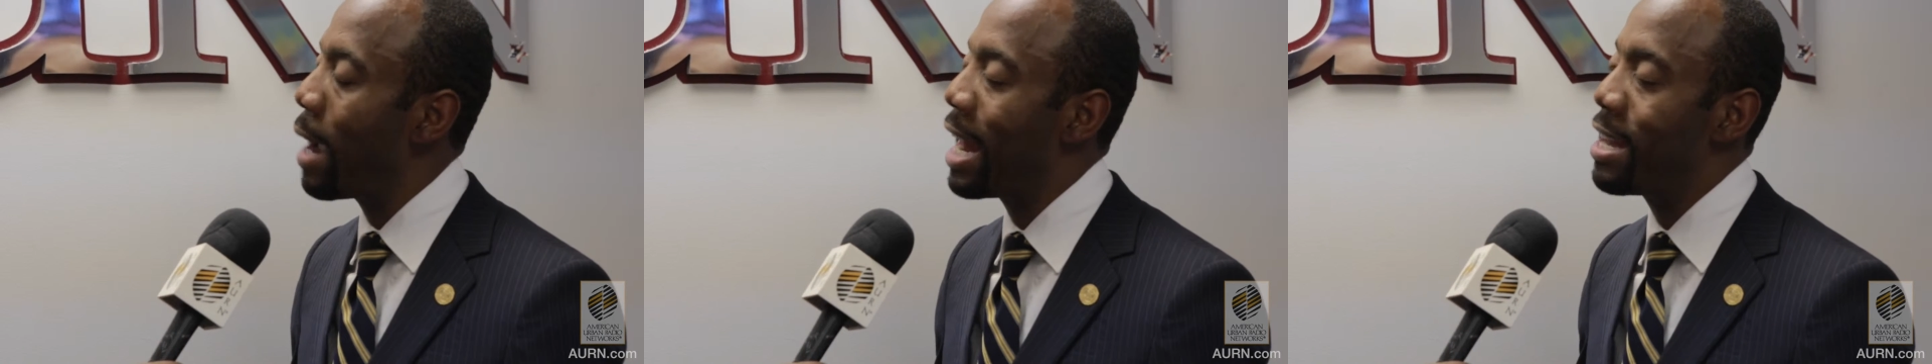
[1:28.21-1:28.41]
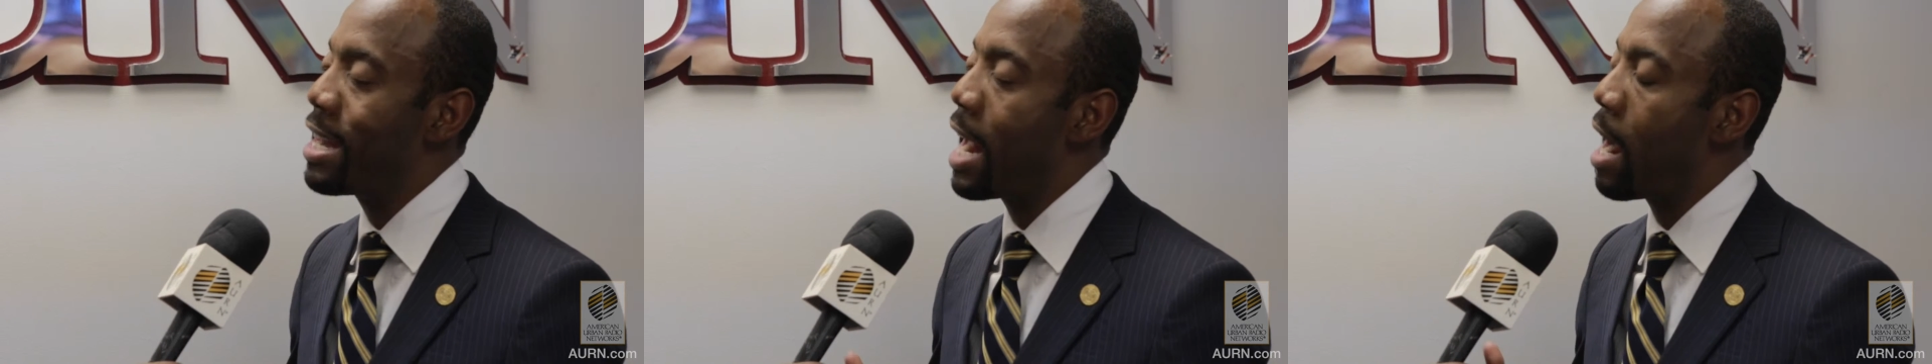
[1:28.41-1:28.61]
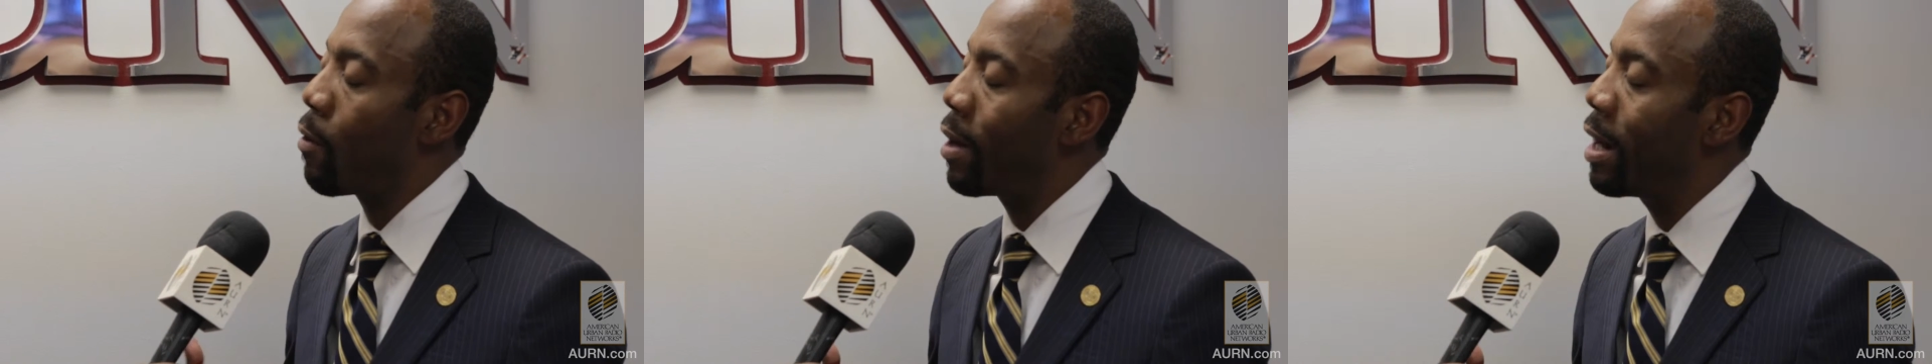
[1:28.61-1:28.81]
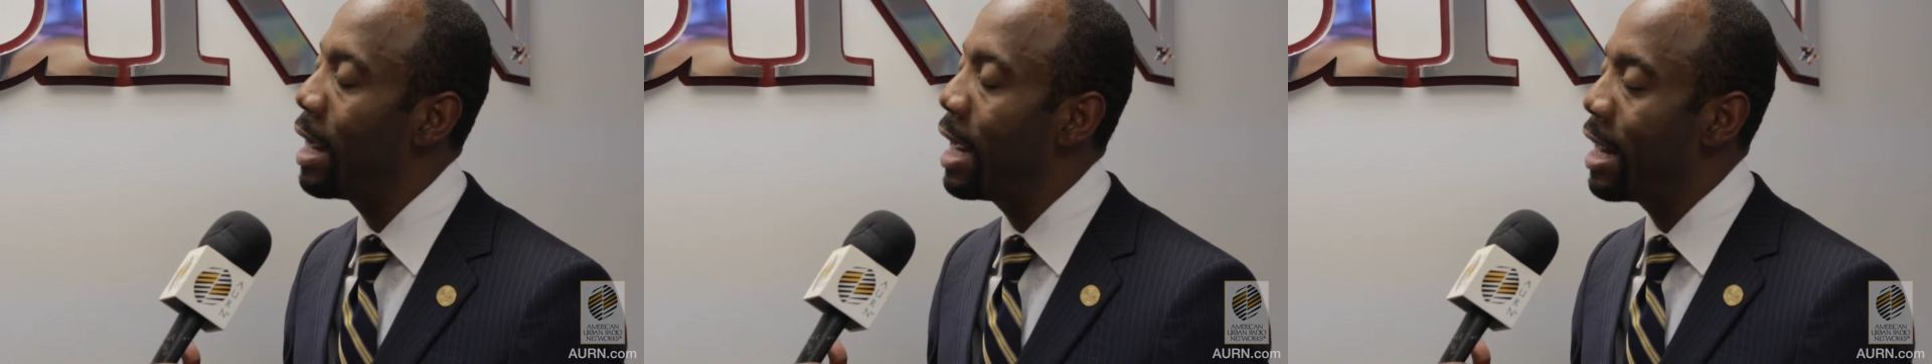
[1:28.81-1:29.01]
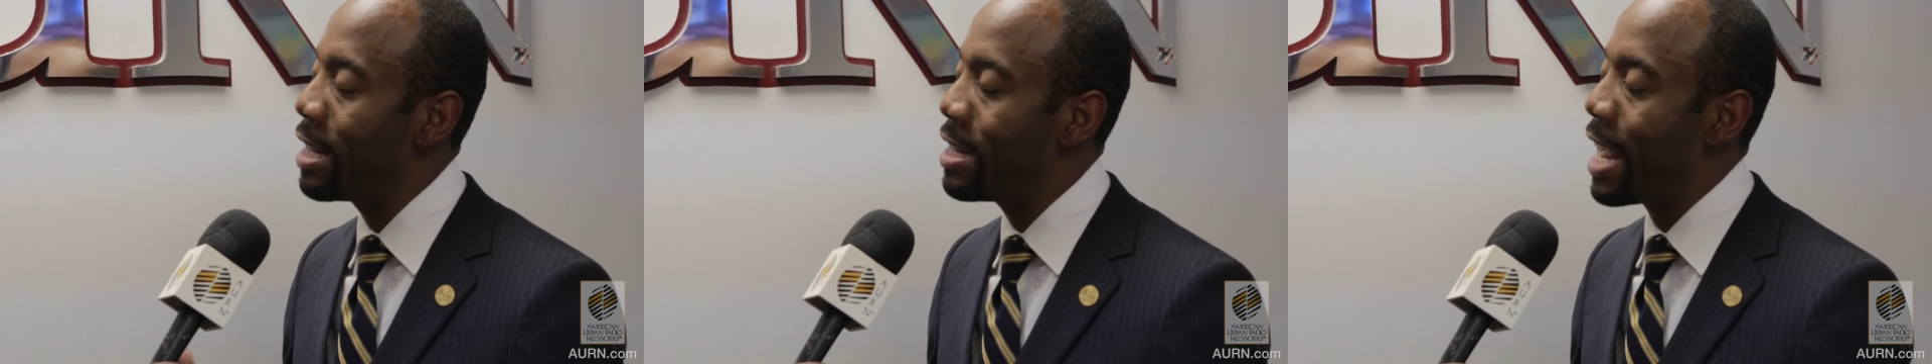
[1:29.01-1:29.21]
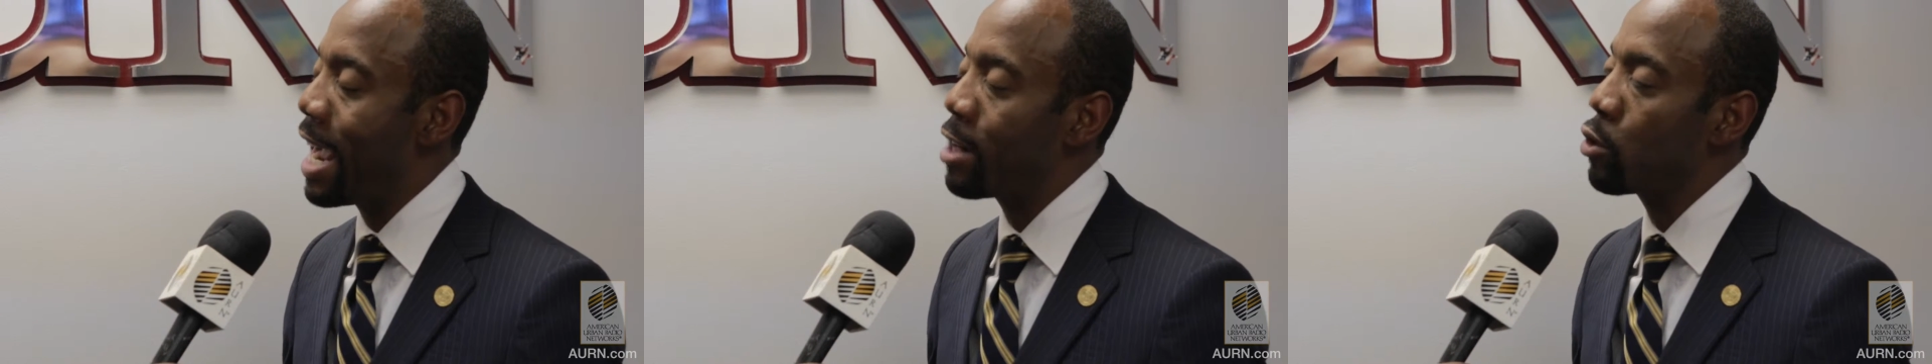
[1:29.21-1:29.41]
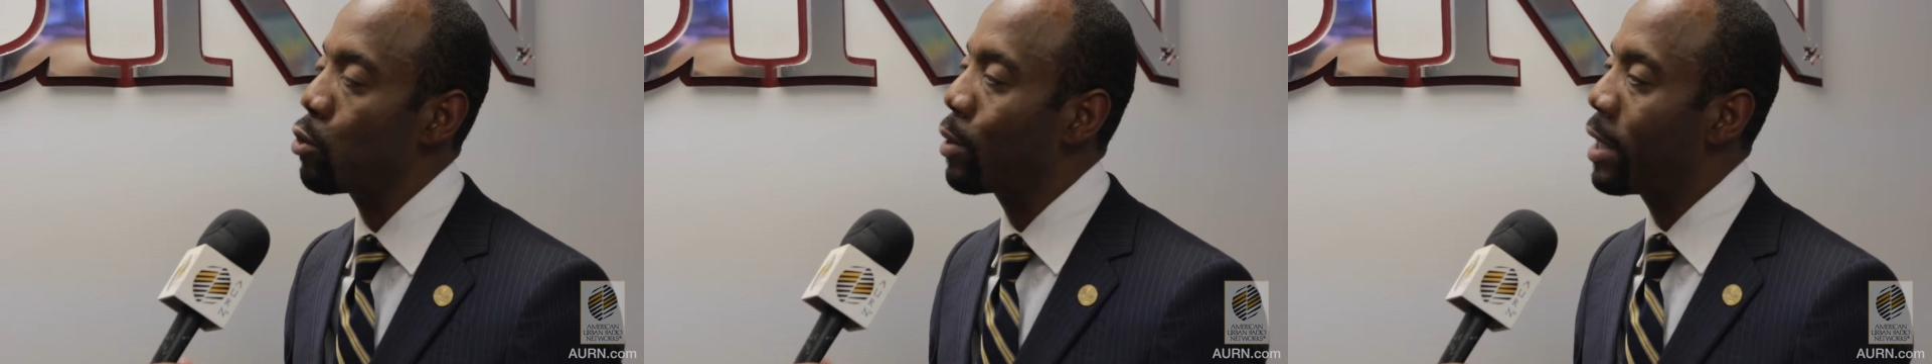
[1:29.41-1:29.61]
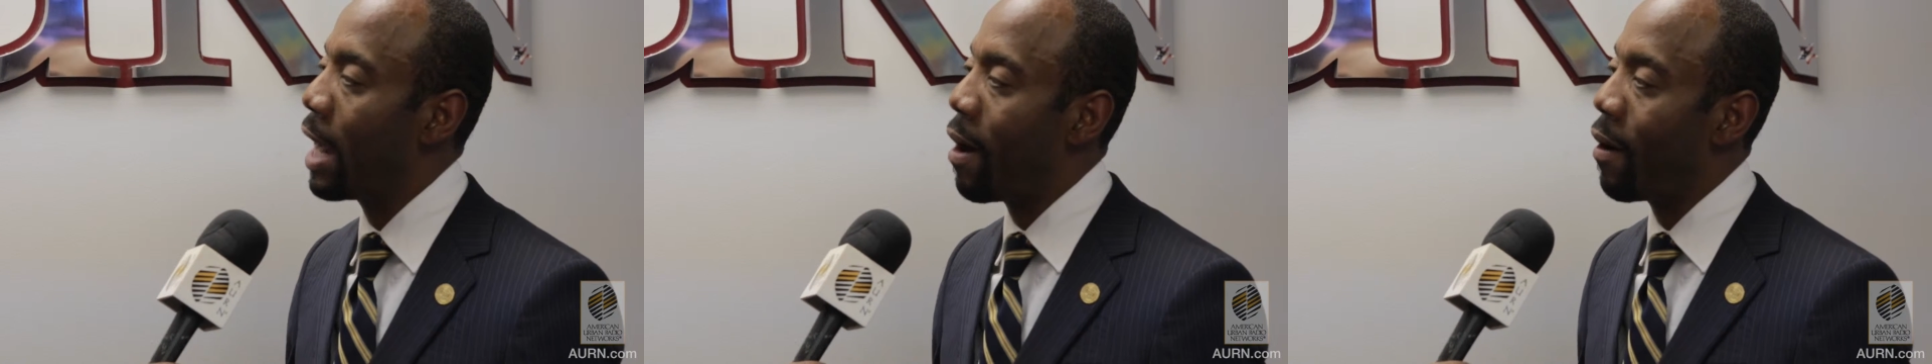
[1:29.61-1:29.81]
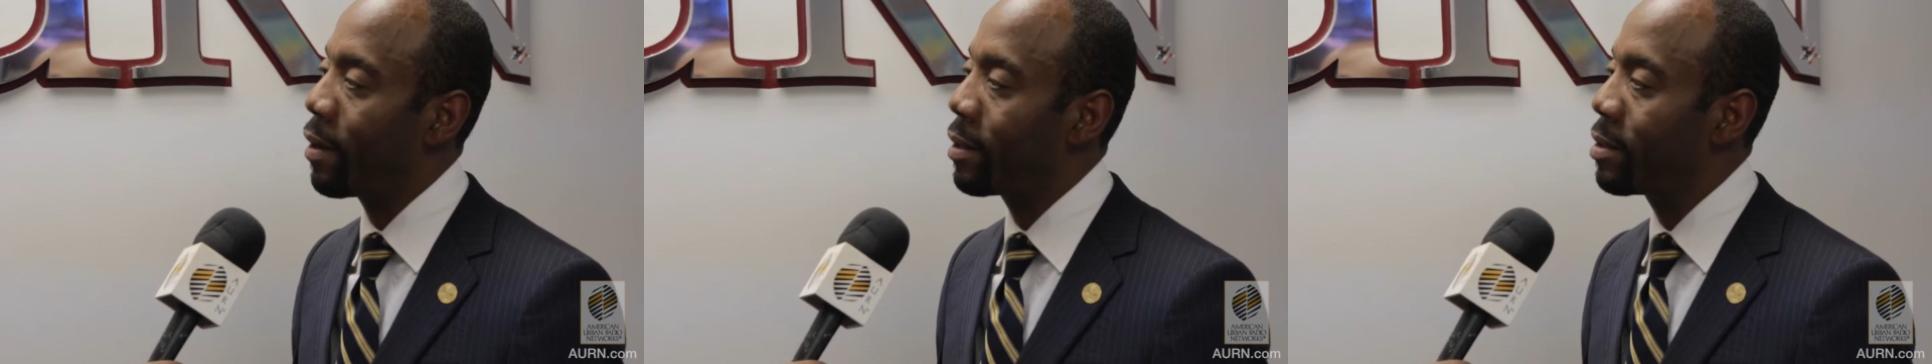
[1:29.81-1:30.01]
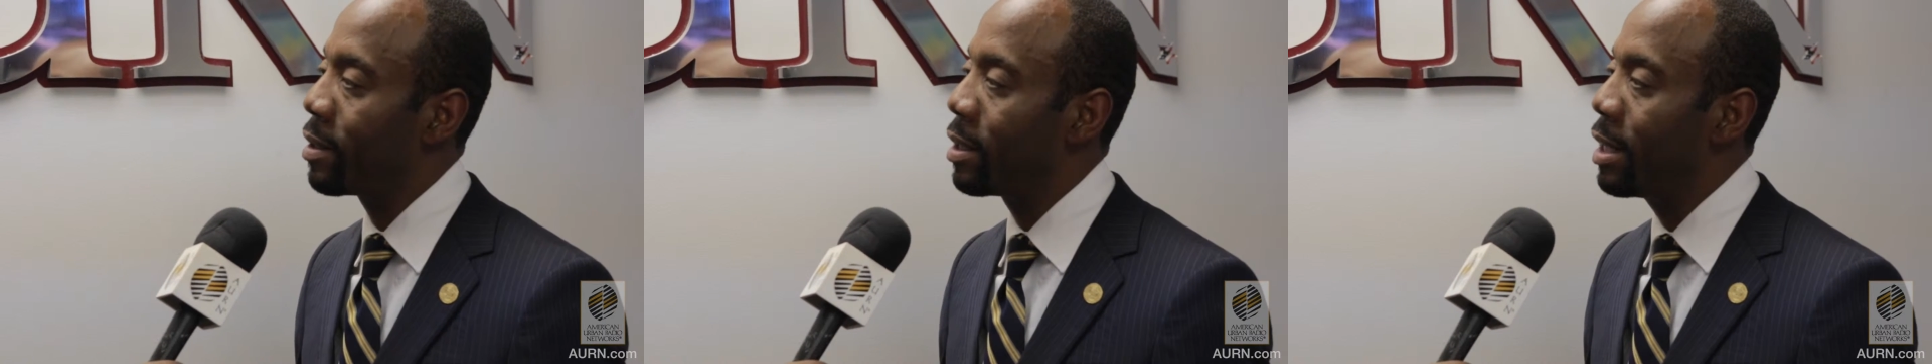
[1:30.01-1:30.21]
and narrow national
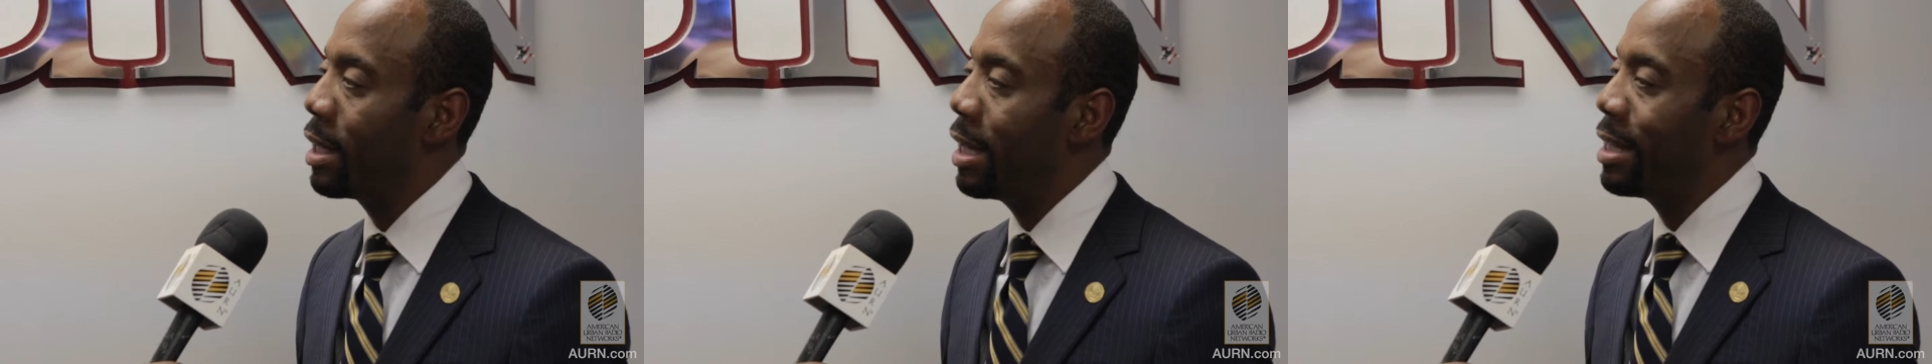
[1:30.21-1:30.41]
character